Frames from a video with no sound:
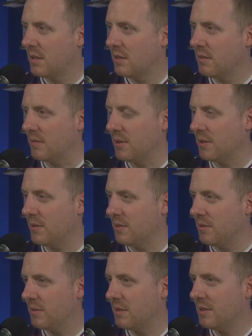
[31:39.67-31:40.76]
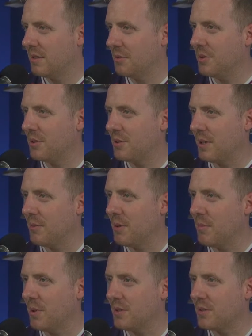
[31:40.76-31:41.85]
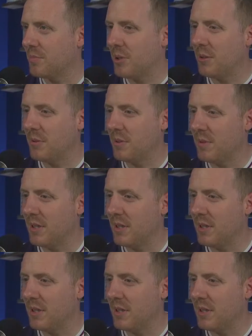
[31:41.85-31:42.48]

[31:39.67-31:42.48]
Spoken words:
I've got the under 21 ones. Bear with me.